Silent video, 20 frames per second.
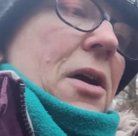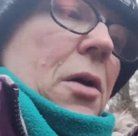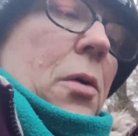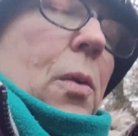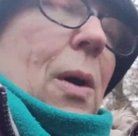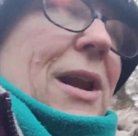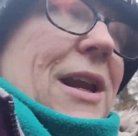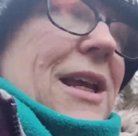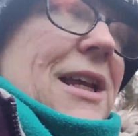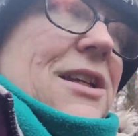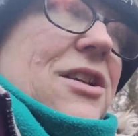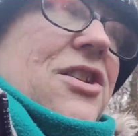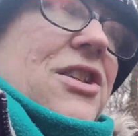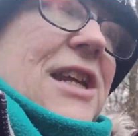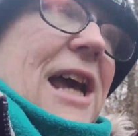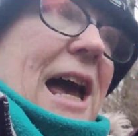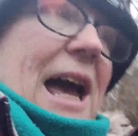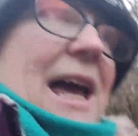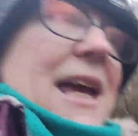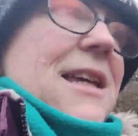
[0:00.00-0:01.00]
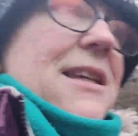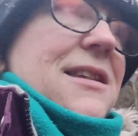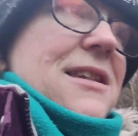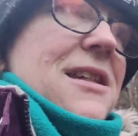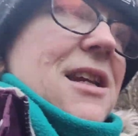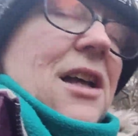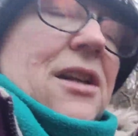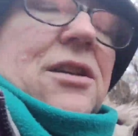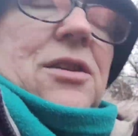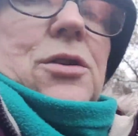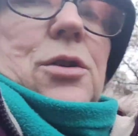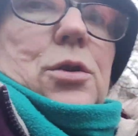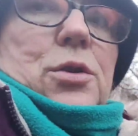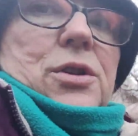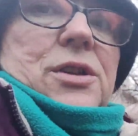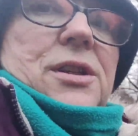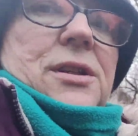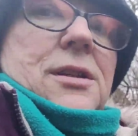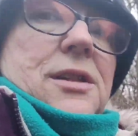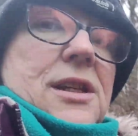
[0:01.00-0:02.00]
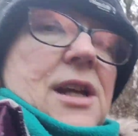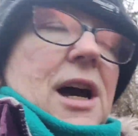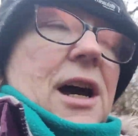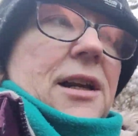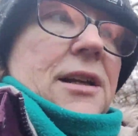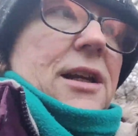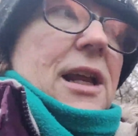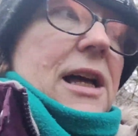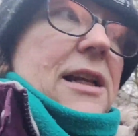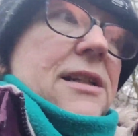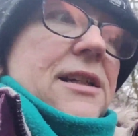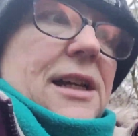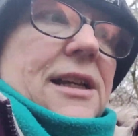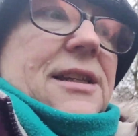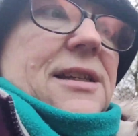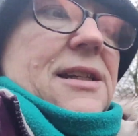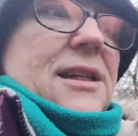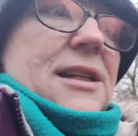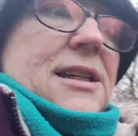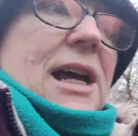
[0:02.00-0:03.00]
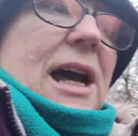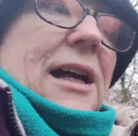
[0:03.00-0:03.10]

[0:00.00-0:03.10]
when each day is done, dusted